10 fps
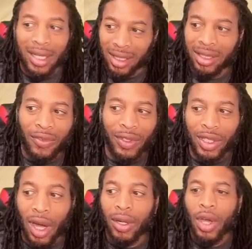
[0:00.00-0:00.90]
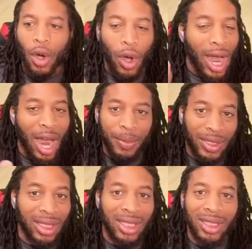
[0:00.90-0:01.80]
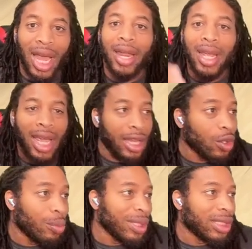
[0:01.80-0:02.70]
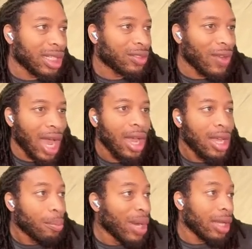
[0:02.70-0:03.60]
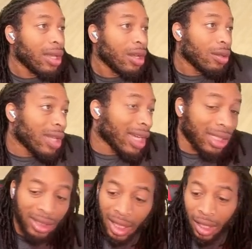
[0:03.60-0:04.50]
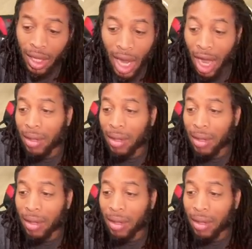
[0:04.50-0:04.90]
Get yourself a dunk or a high percentage shot and you'll be just fine. But like I said, I,